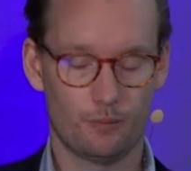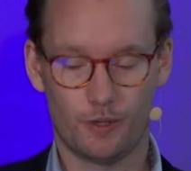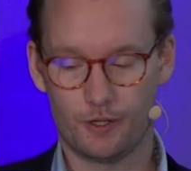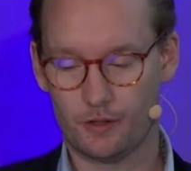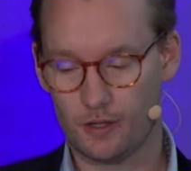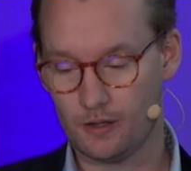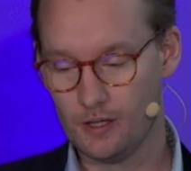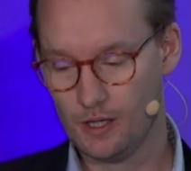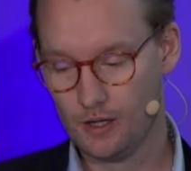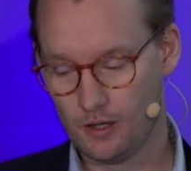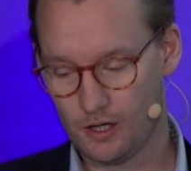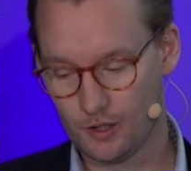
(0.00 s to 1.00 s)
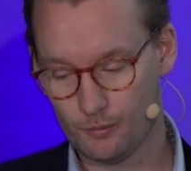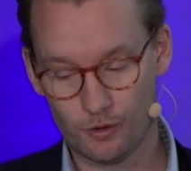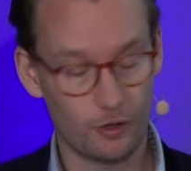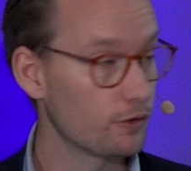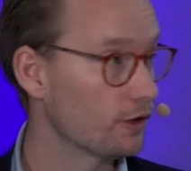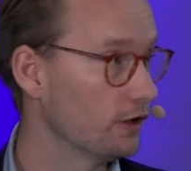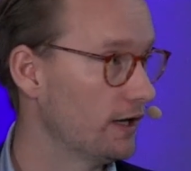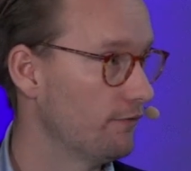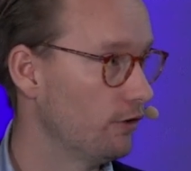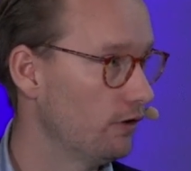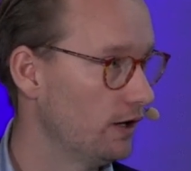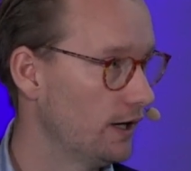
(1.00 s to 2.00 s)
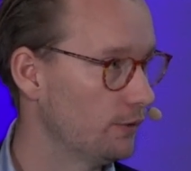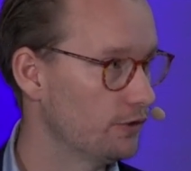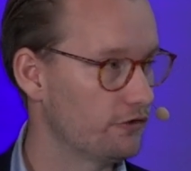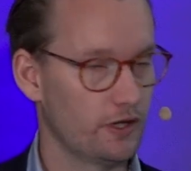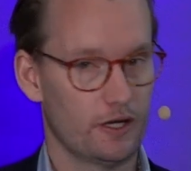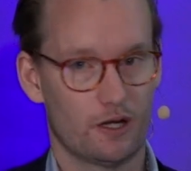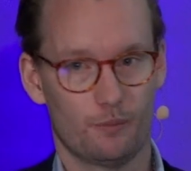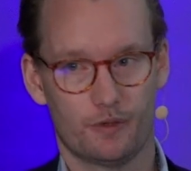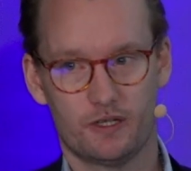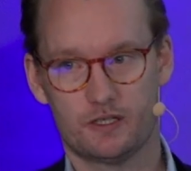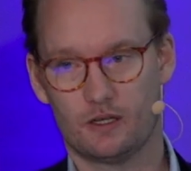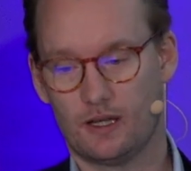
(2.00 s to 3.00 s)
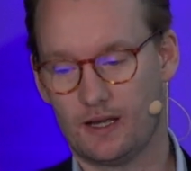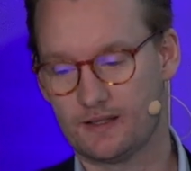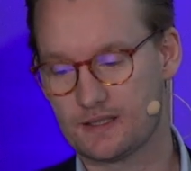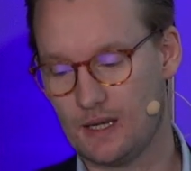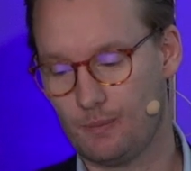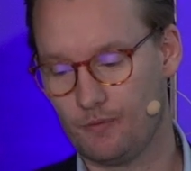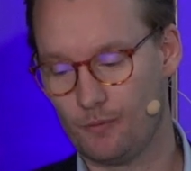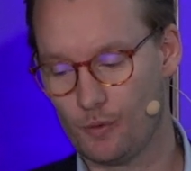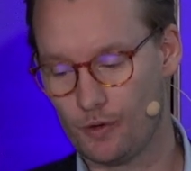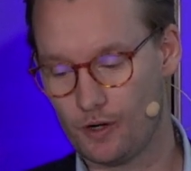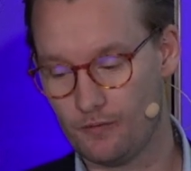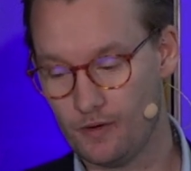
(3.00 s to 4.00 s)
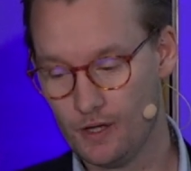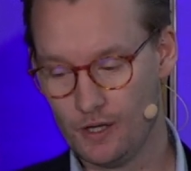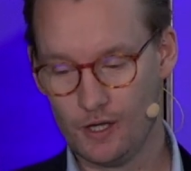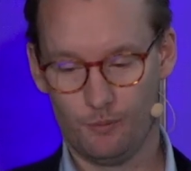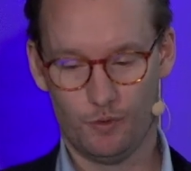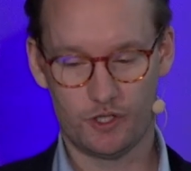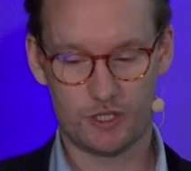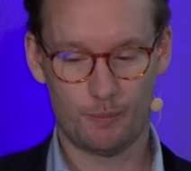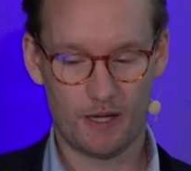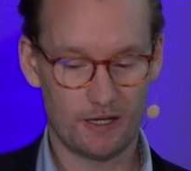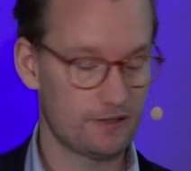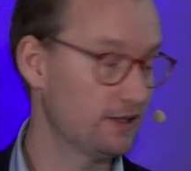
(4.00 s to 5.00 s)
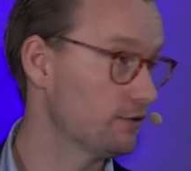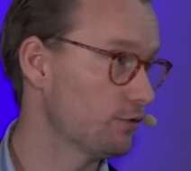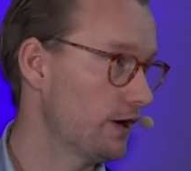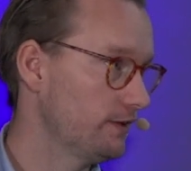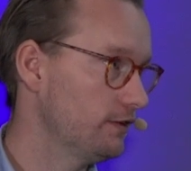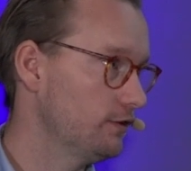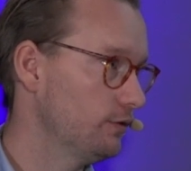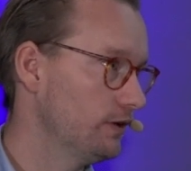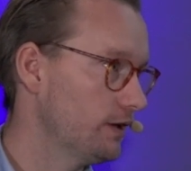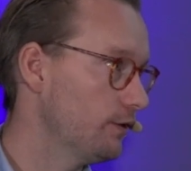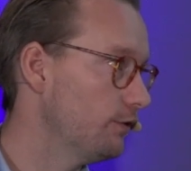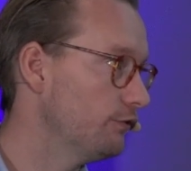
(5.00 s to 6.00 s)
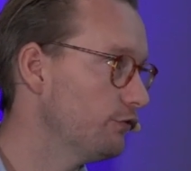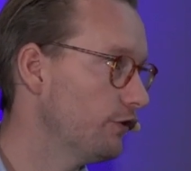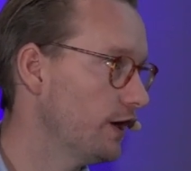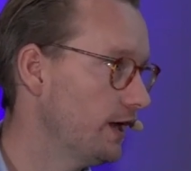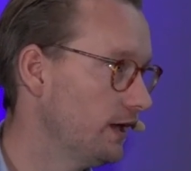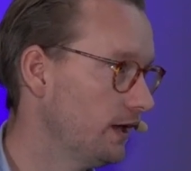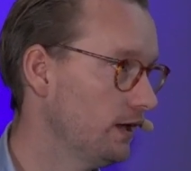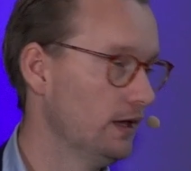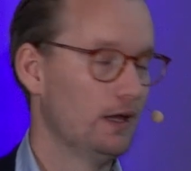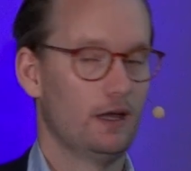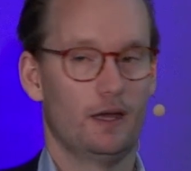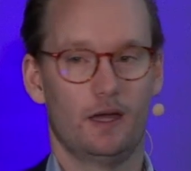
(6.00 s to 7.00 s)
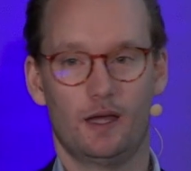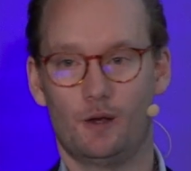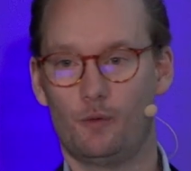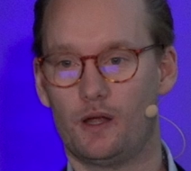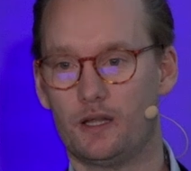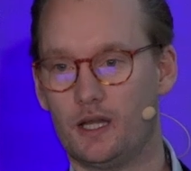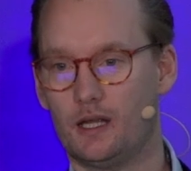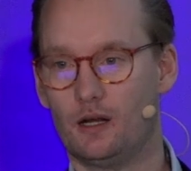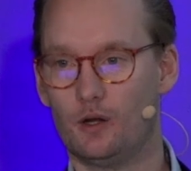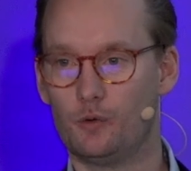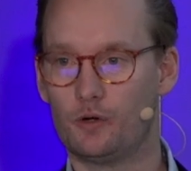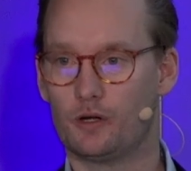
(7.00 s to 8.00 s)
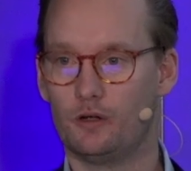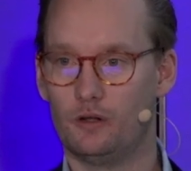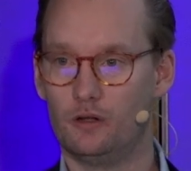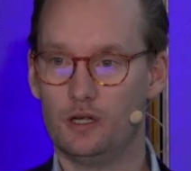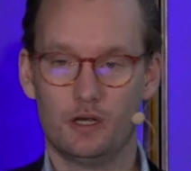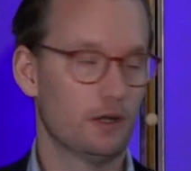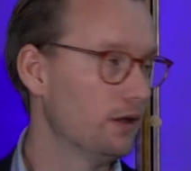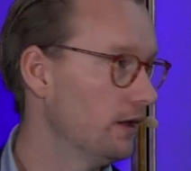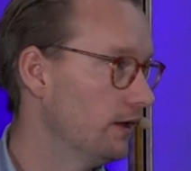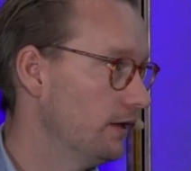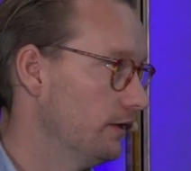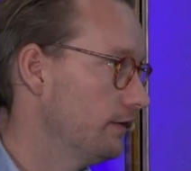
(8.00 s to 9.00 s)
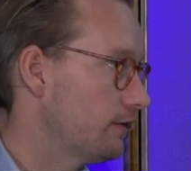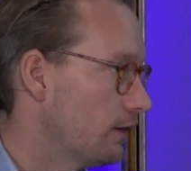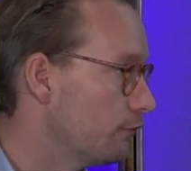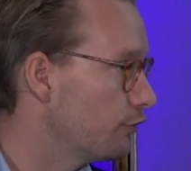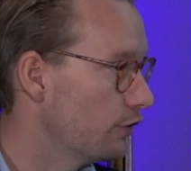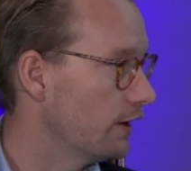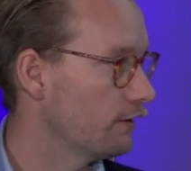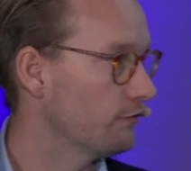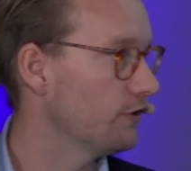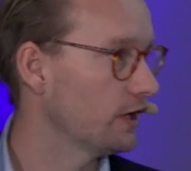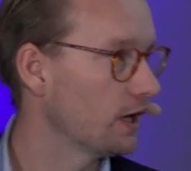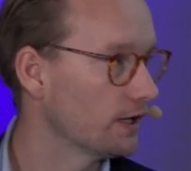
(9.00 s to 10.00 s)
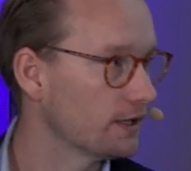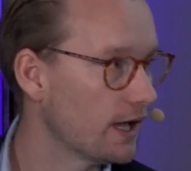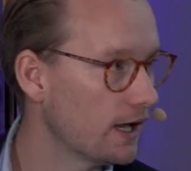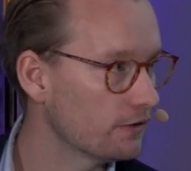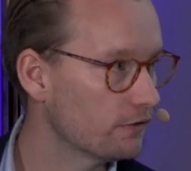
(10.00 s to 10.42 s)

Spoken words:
But on a more local level, I would say the competition landscape is more of municipalities trying to doing their own thing, running local stuff or anything like that.